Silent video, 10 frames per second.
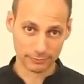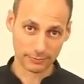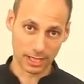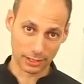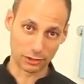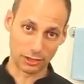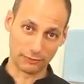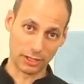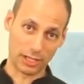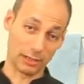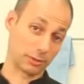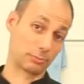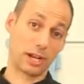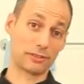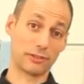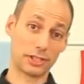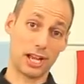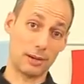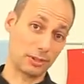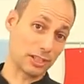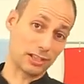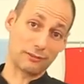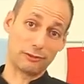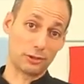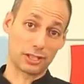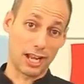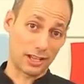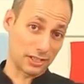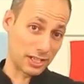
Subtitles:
I shouldn't have done it. I was pressed for time. We sent the food stylist